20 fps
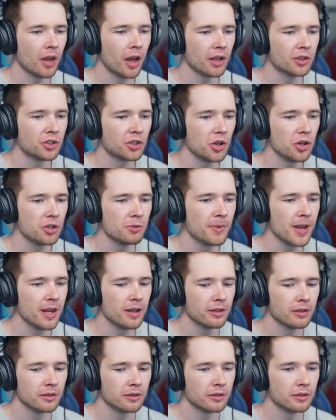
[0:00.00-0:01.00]
Excuse
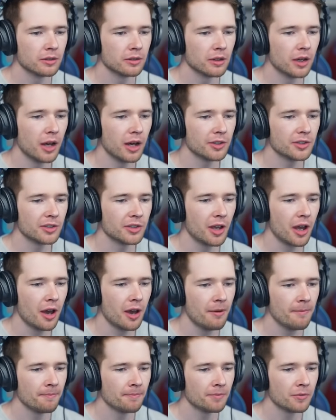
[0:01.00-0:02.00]
me,
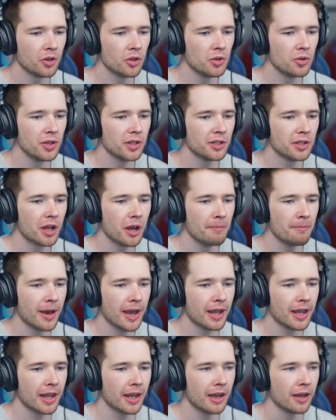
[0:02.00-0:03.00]
sir, you need to come
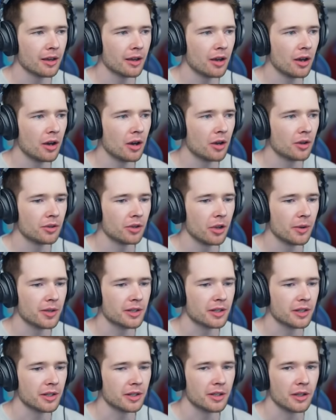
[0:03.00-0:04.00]
back here. Oh no,
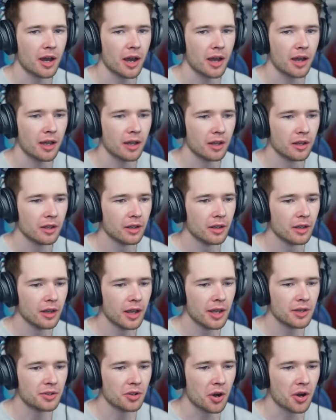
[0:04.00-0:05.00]
he's gonna die.
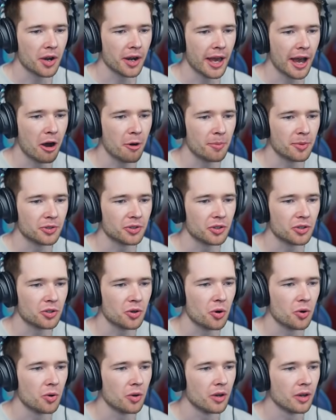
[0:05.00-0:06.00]
He's not gonna help us at
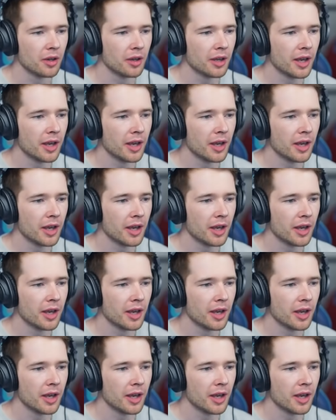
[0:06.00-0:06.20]
all.